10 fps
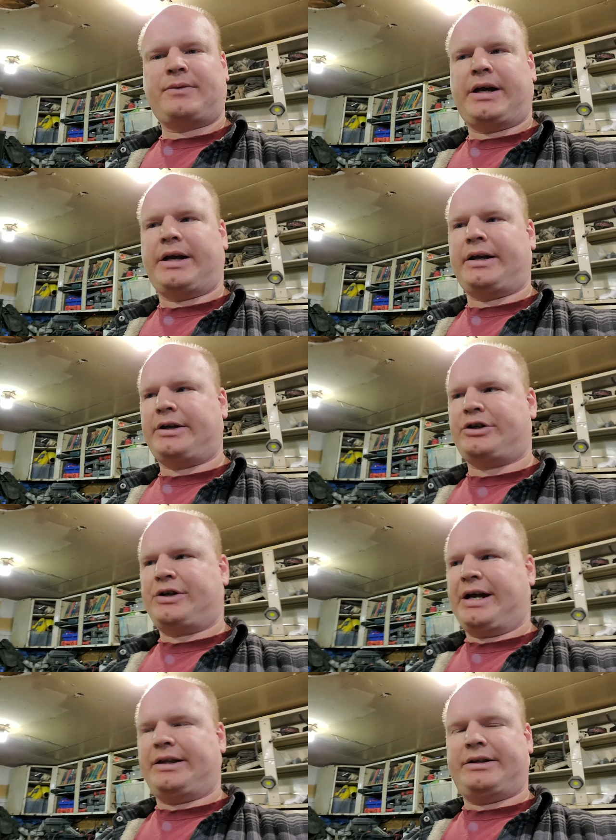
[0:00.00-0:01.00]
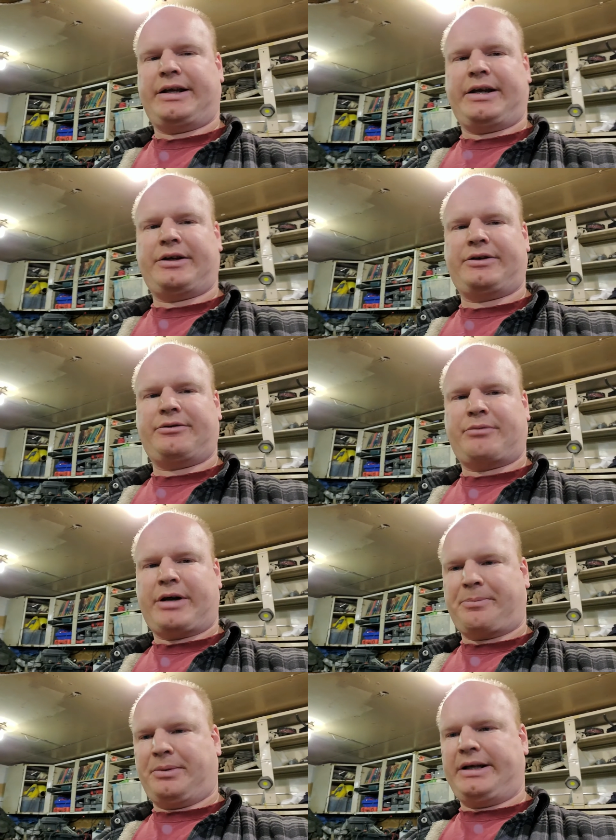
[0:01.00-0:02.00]
And I just had to take
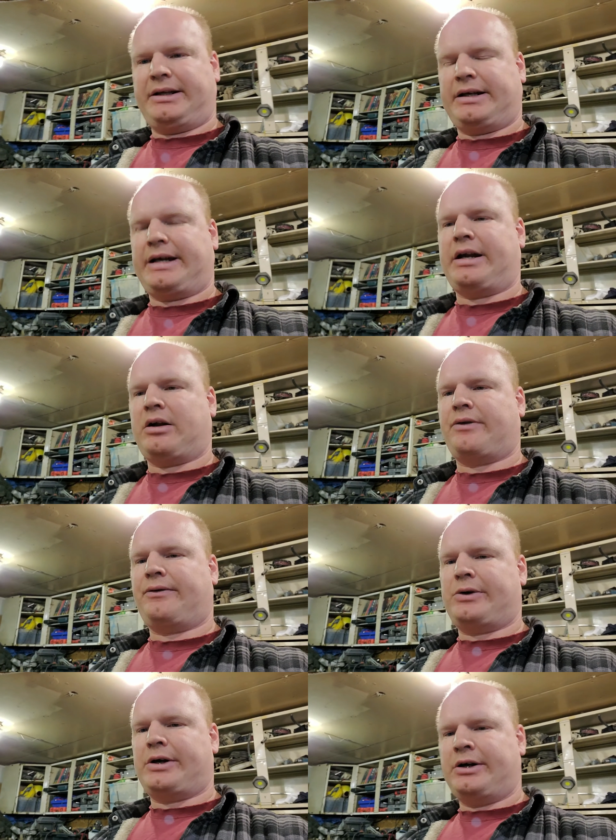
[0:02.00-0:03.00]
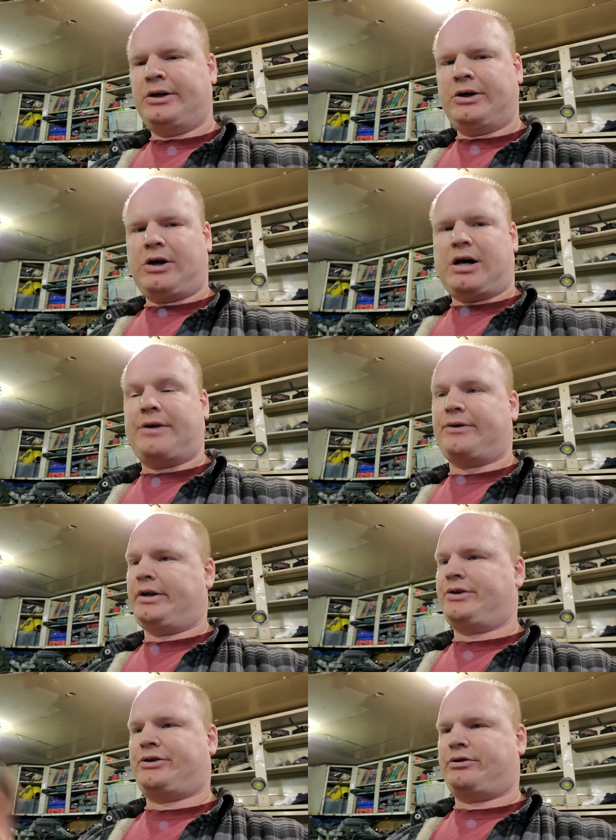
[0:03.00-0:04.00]
my plate that I had on the floor off, and
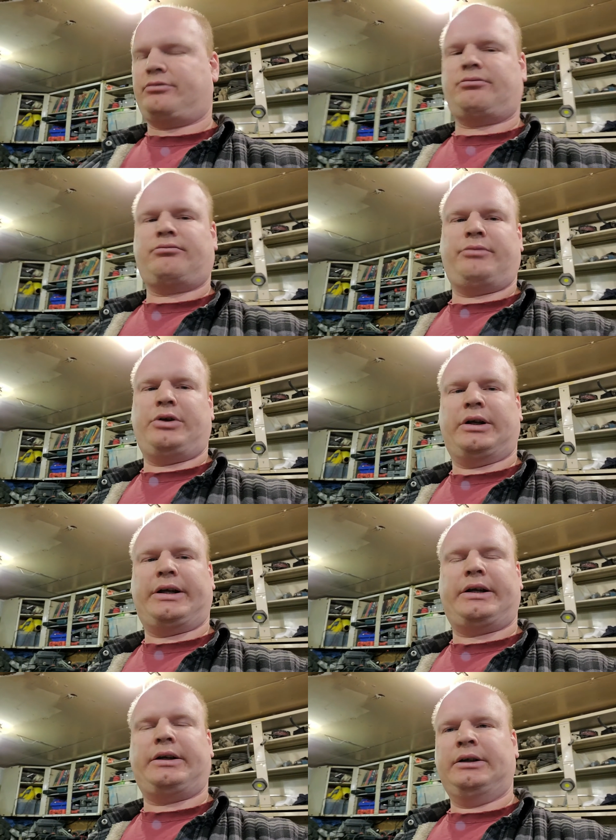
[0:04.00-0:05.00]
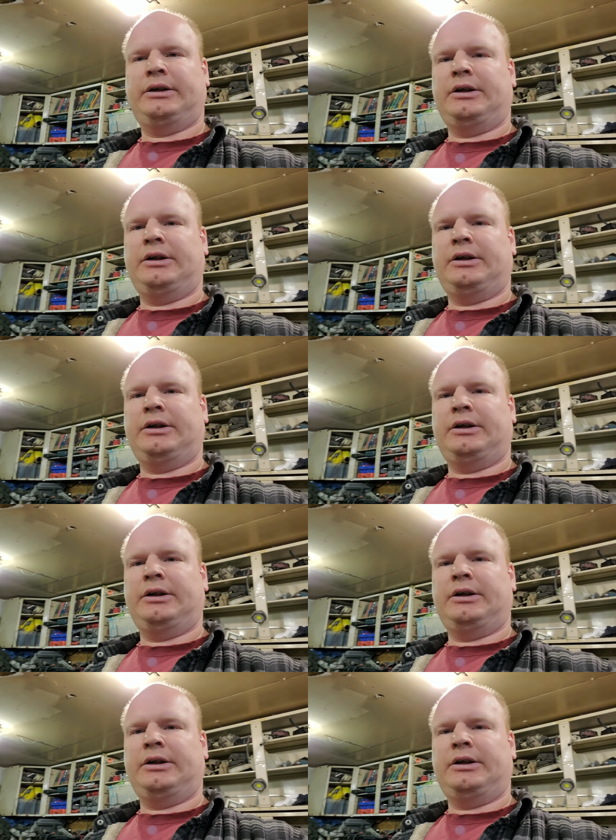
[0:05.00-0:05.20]
it's mutilated